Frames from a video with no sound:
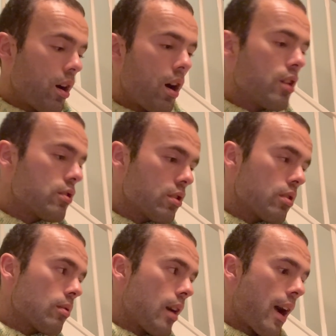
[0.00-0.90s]
I
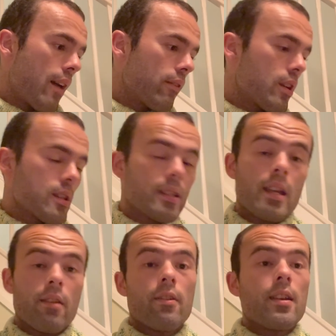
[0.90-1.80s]
do have a
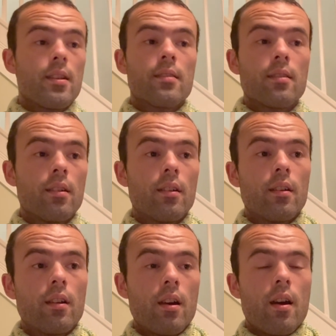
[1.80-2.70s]
series
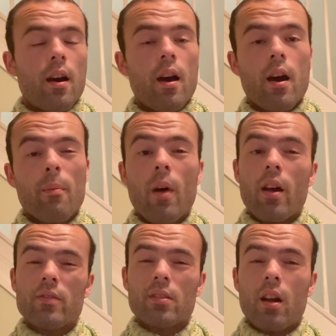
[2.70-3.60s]
I
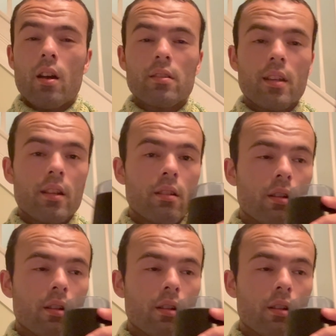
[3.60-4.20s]
started